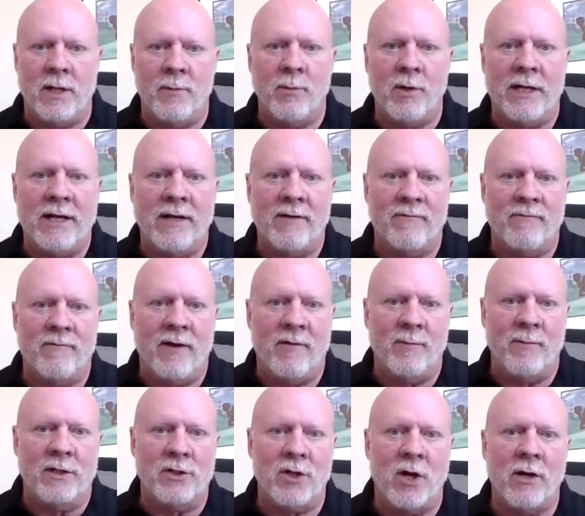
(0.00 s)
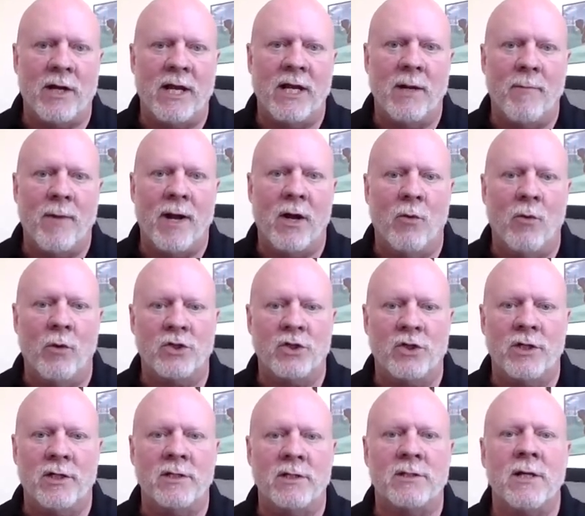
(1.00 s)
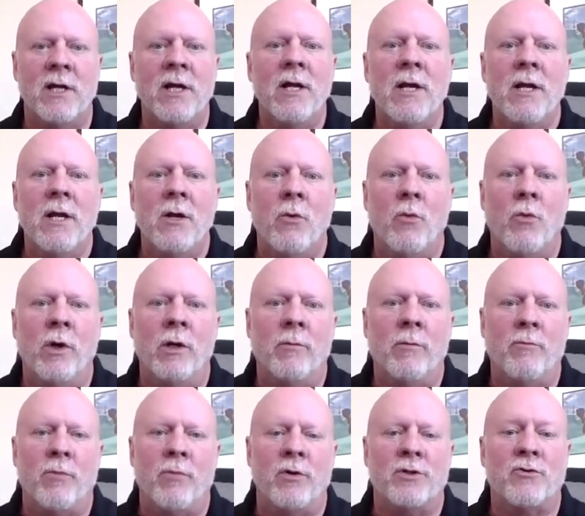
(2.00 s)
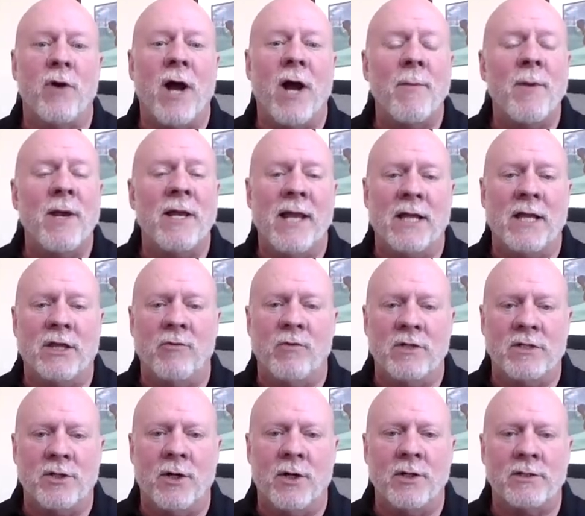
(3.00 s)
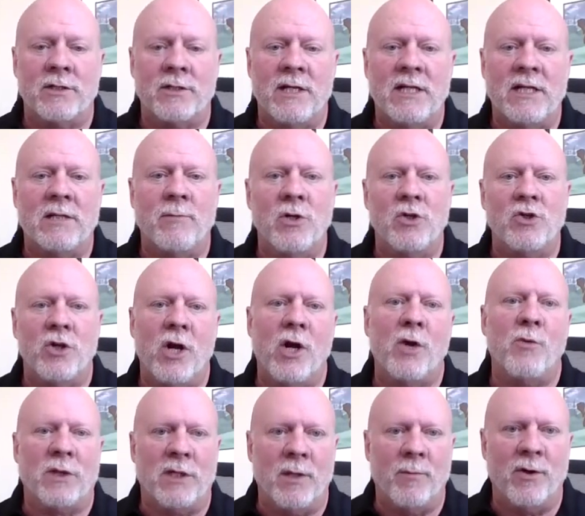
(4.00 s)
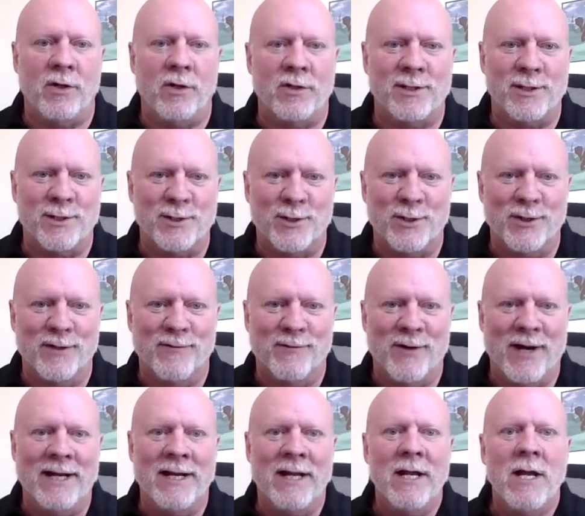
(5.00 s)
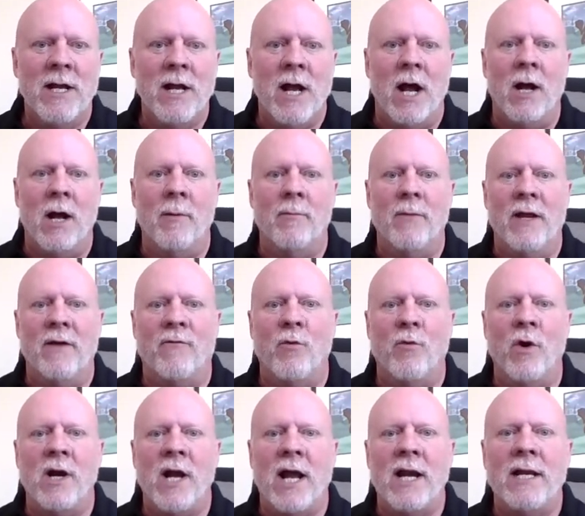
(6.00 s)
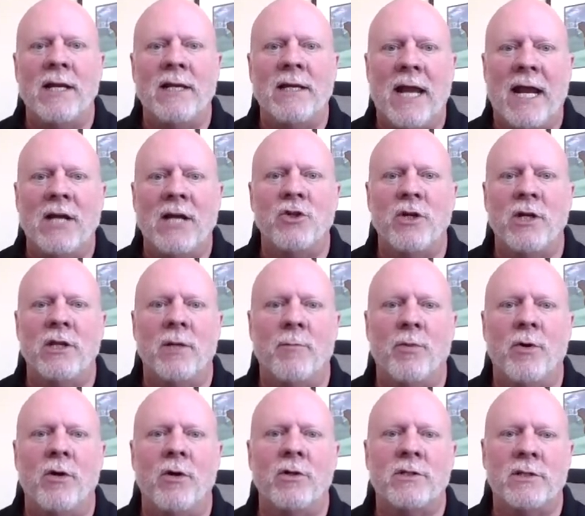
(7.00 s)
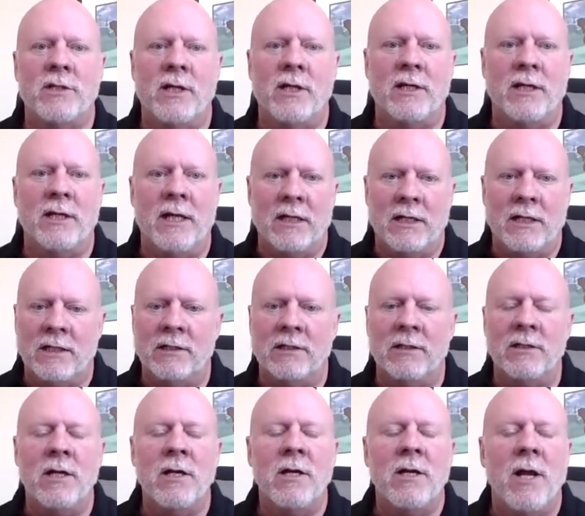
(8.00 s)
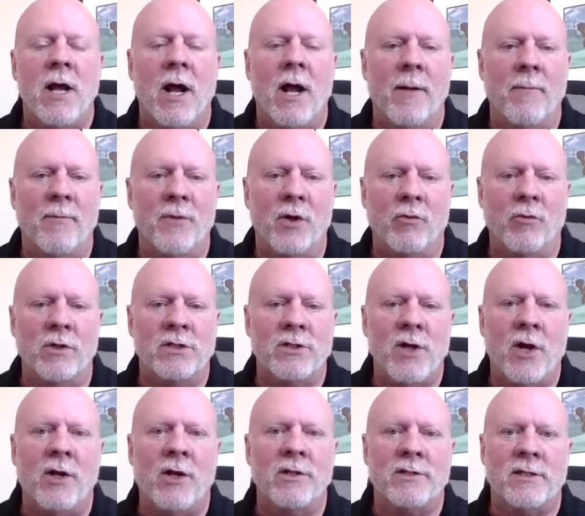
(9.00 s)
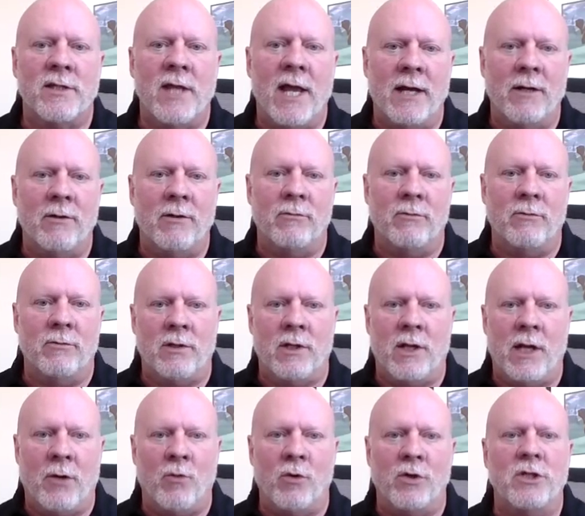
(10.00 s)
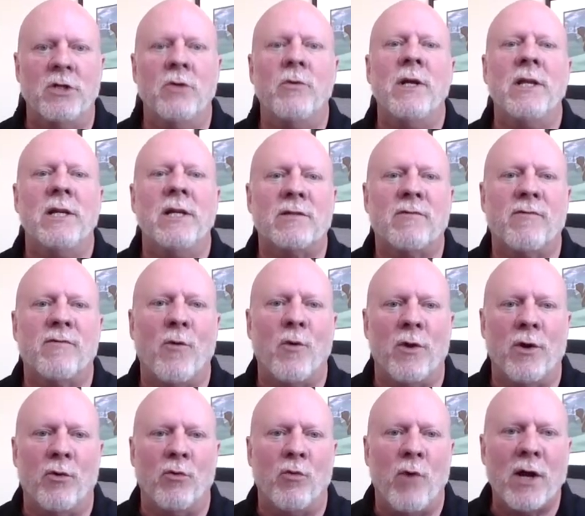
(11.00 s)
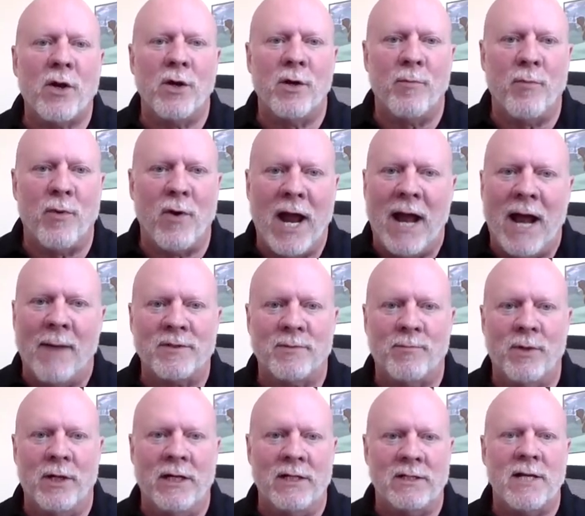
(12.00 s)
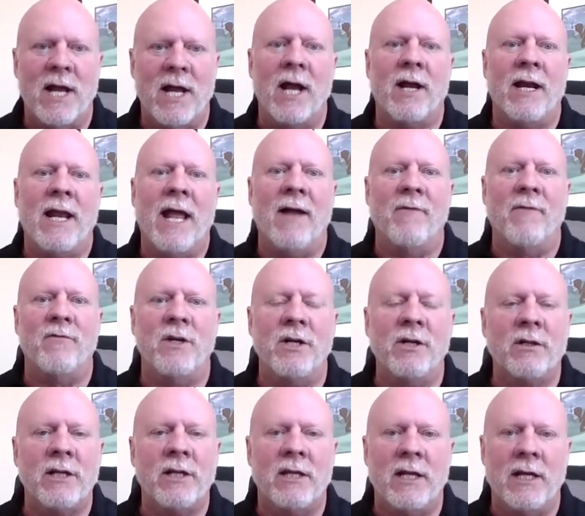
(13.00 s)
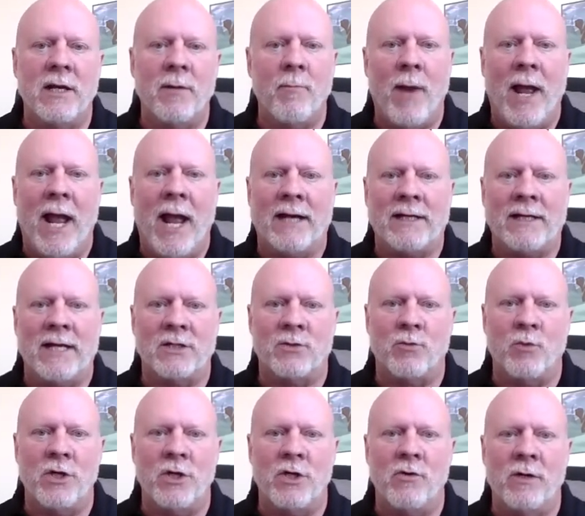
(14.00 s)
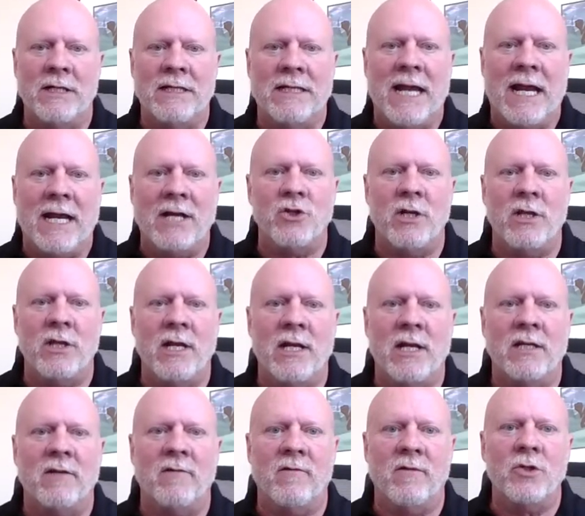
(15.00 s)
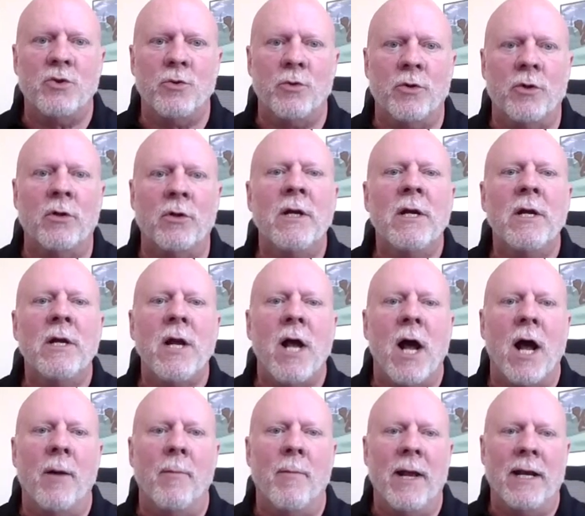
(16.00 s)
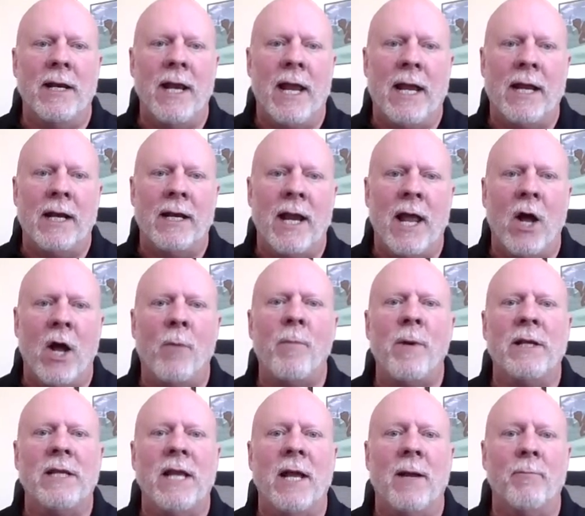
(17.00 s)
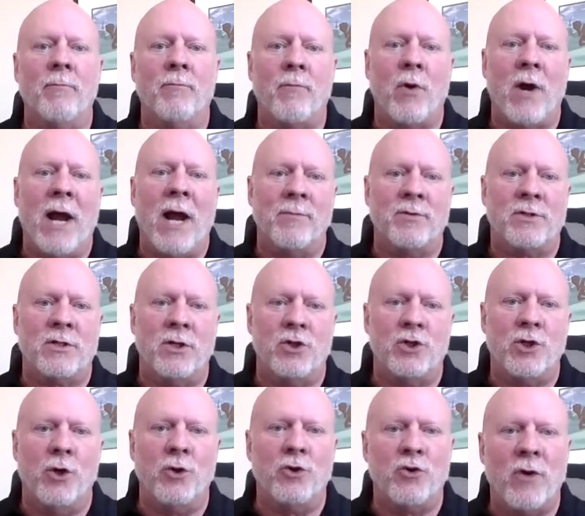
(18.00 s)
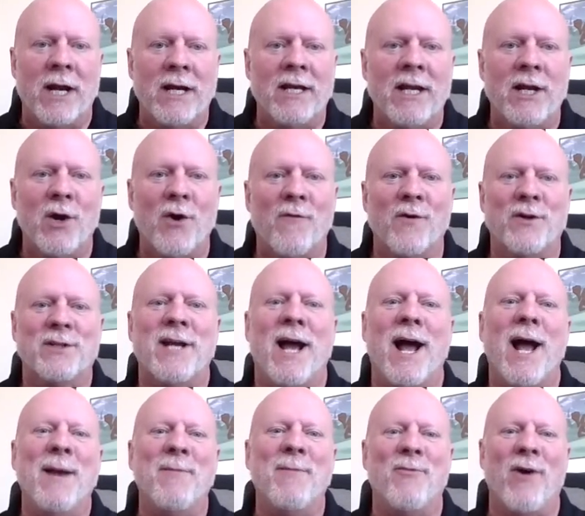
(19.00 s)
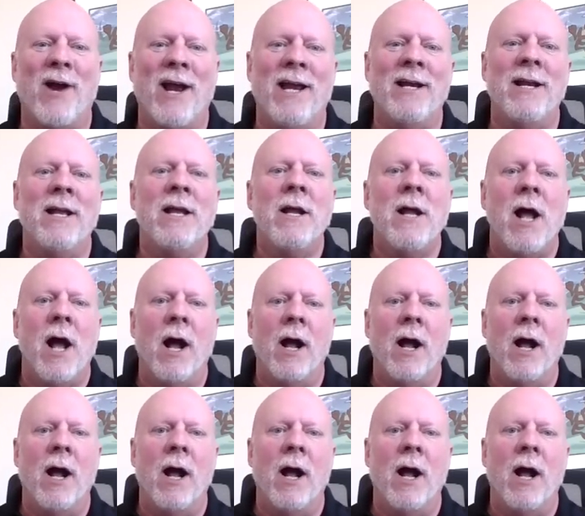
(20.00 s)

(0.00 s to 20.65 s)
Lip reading: Kimberly have been talking about, which is we're prescribing that the results need to be shared with the person served, right? If we're not engaging the person in the results, then we're doing this for the record perhaps, but it's not going to have nearly the impact as when you're engaging the individual and helping them perhaps to show trending over time, right?